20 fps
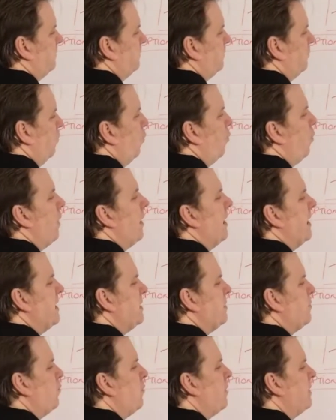Why
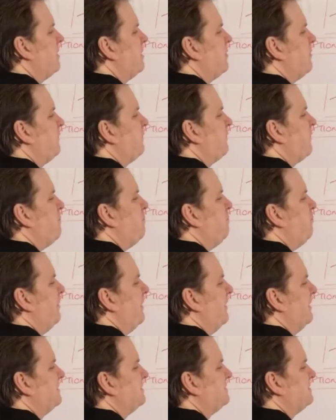go for a
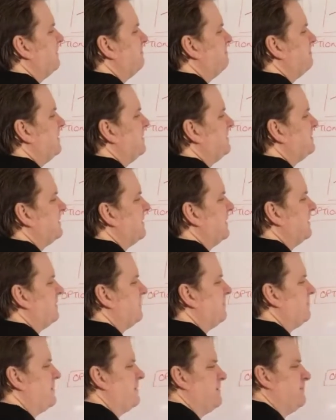bullet septic tank,
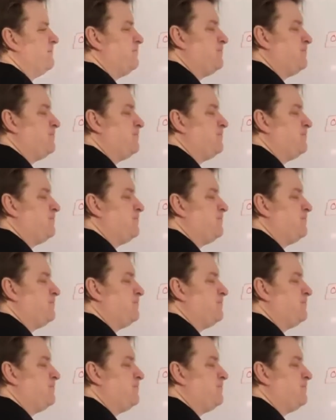right?